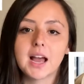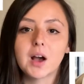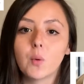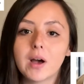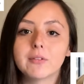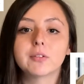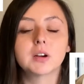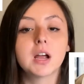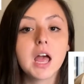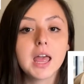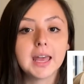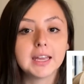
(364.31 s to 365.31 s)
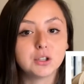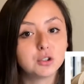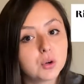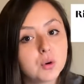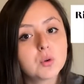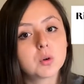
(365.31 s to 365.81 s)
However, a
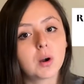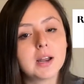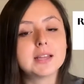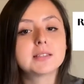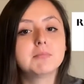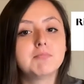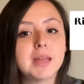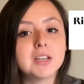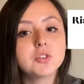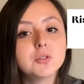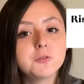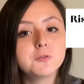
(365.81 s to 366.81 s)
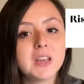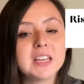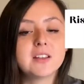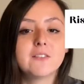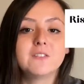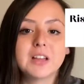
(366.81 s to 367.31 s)
door is meant to
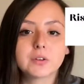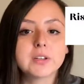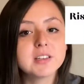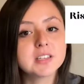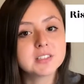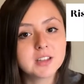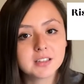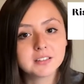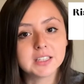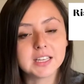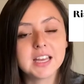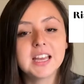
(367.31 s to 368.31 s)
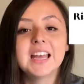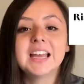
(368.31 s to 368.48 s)
fit very snugly